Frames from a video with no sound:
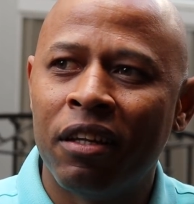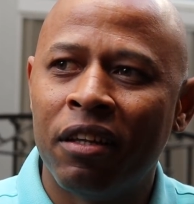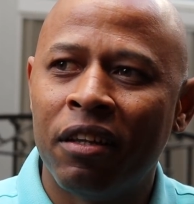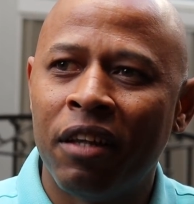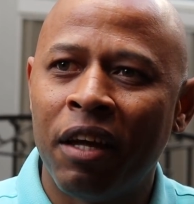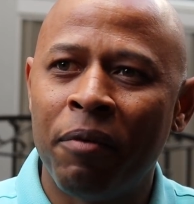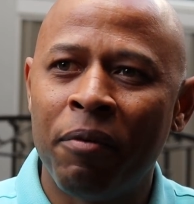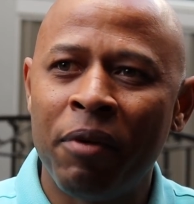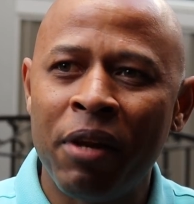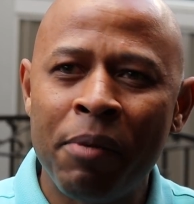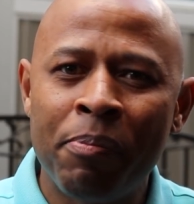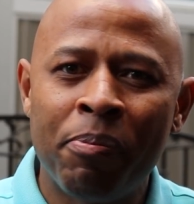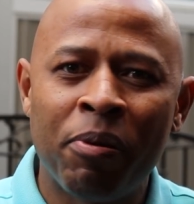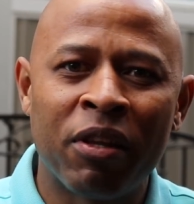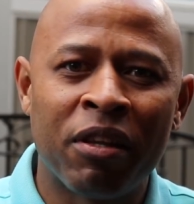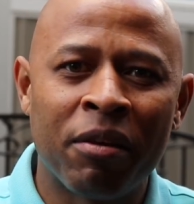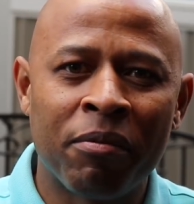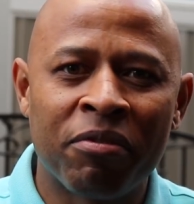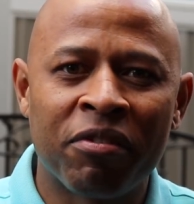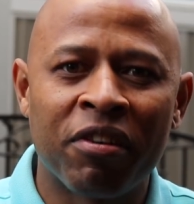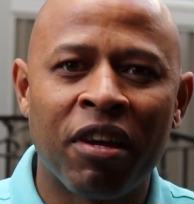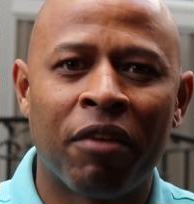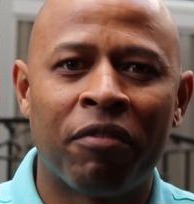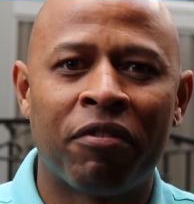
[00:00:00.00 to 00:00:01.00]
They really put
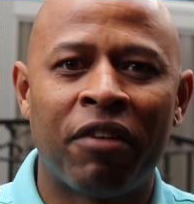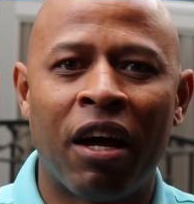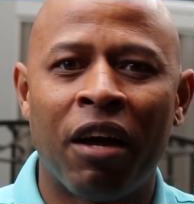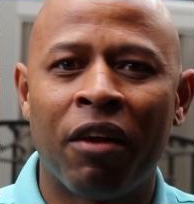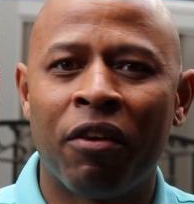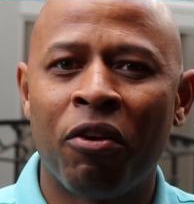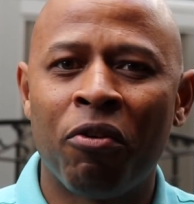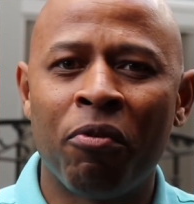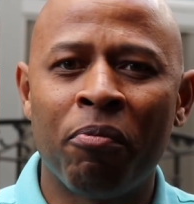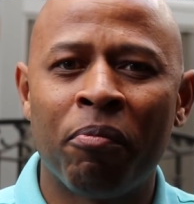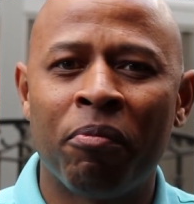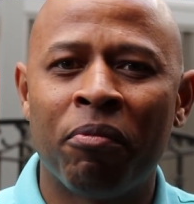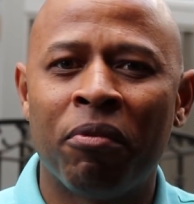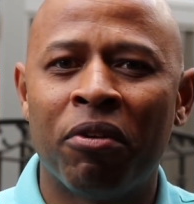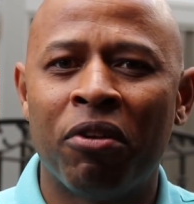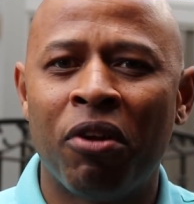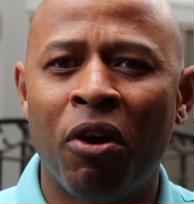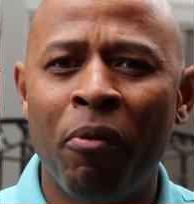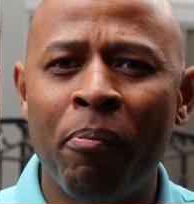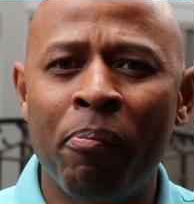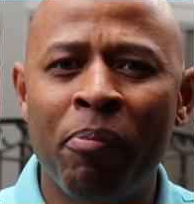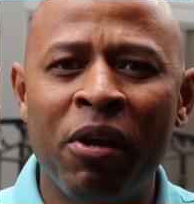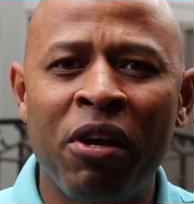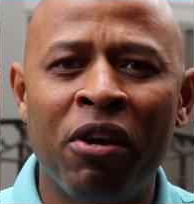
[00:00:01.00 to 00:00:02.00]
themselves down. Don't
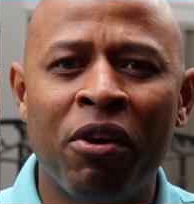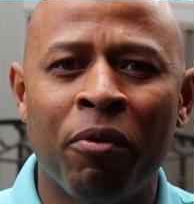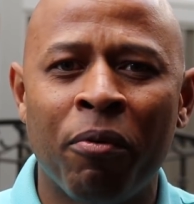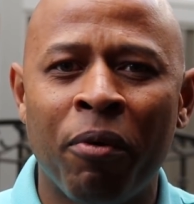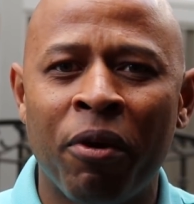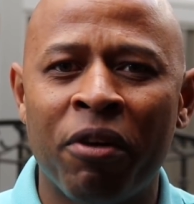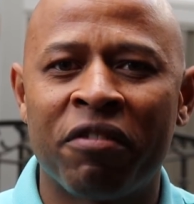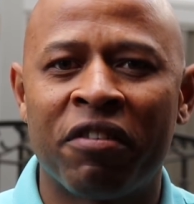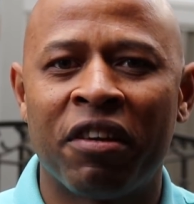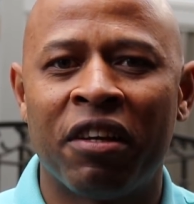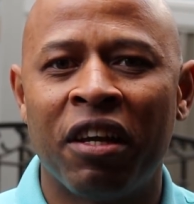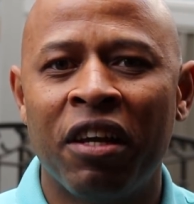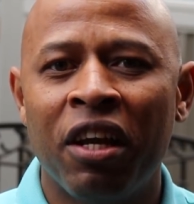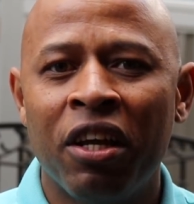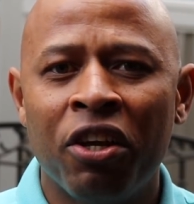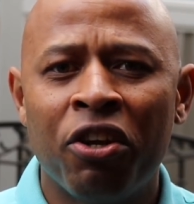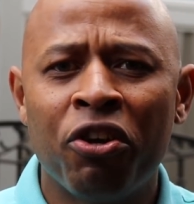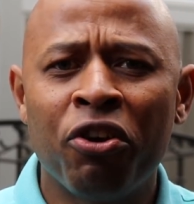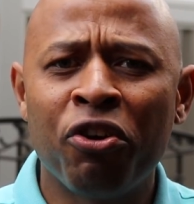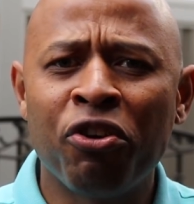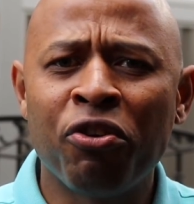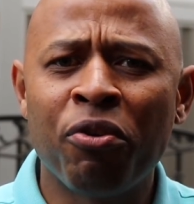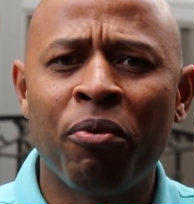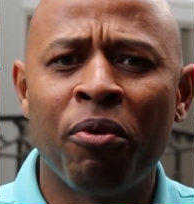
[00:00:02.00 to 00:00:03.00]
don't be your worst. En-
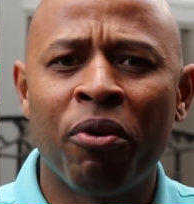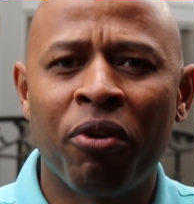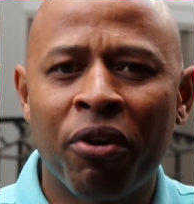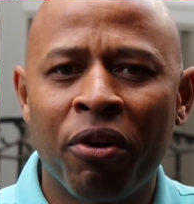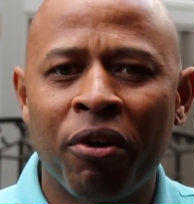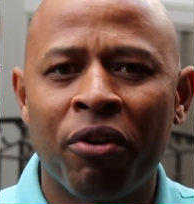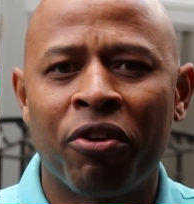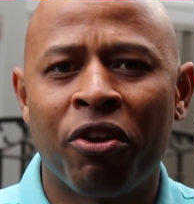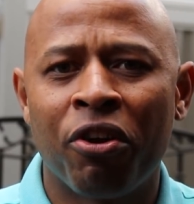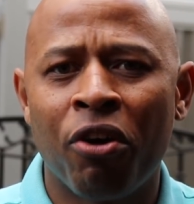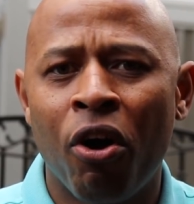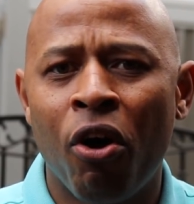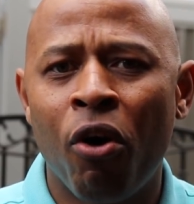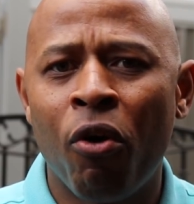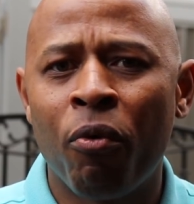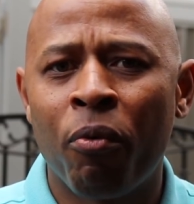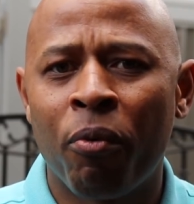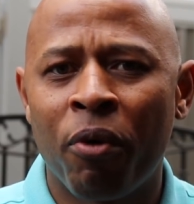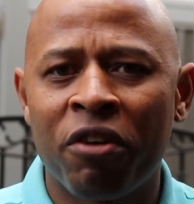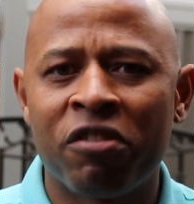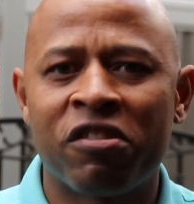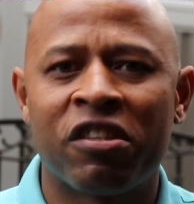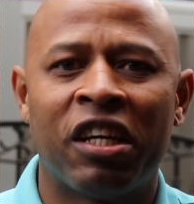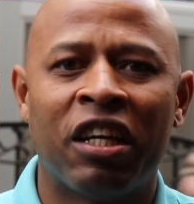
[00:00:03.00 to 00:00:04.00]
you're your own your own
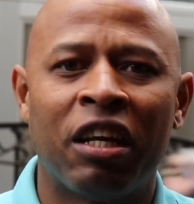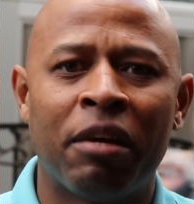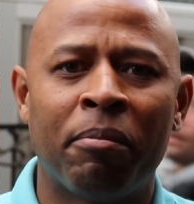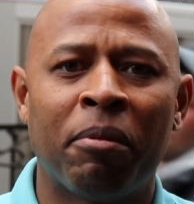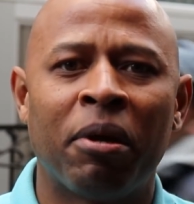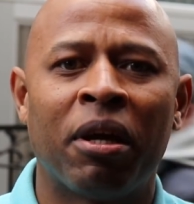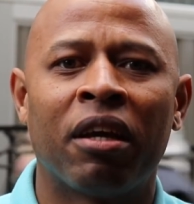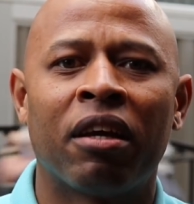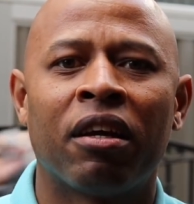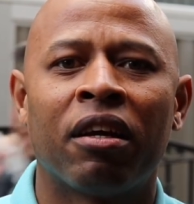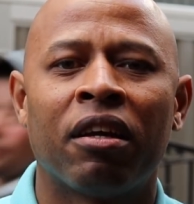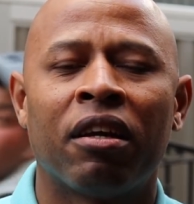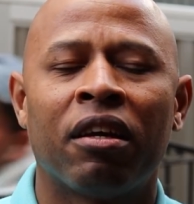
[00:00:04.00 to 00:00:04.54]
worst enemy.